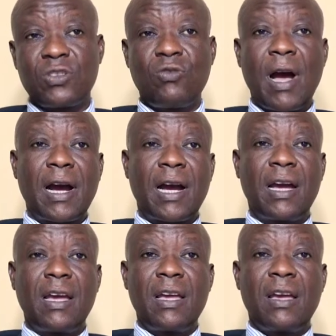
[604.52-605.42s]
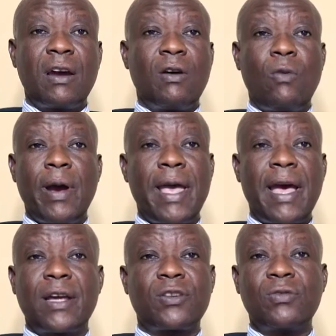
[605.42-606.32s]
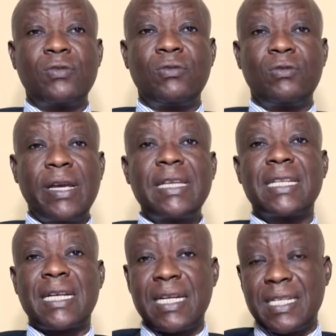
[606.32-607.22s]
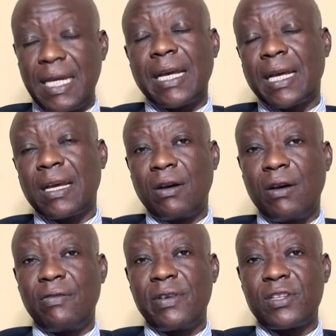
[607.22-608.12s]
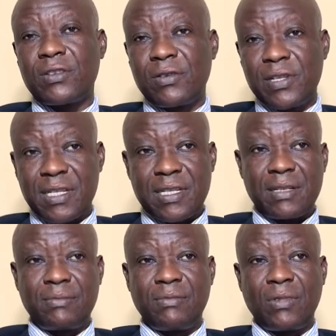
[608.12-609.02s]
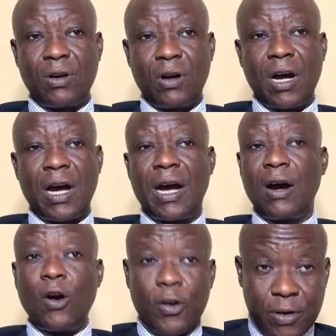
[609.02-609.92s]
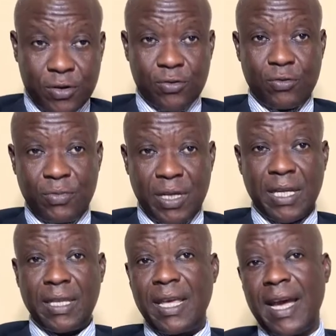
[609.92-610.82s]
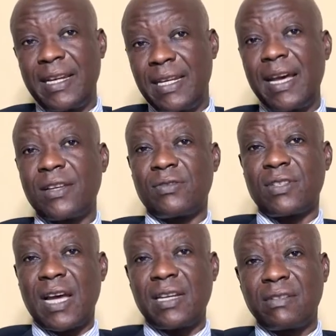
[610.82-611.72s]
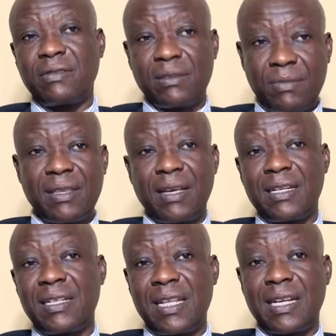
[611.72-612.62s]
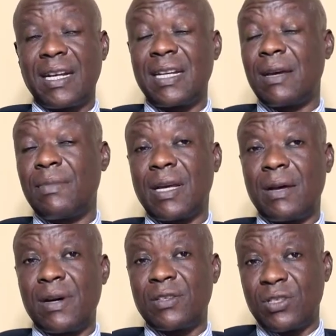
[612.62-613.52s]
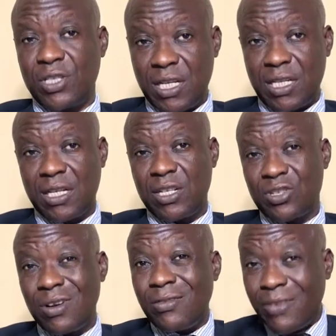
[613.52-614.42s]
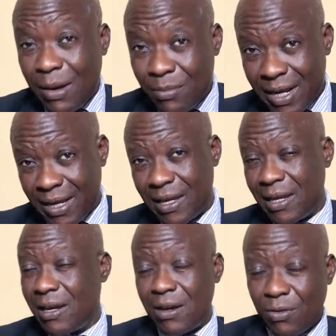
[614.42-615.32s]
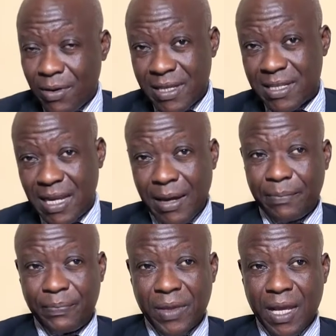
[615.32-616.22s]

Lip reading: work were to his critique of historicism, only two being the ideas on scientific method that later became associated so firmly with his name.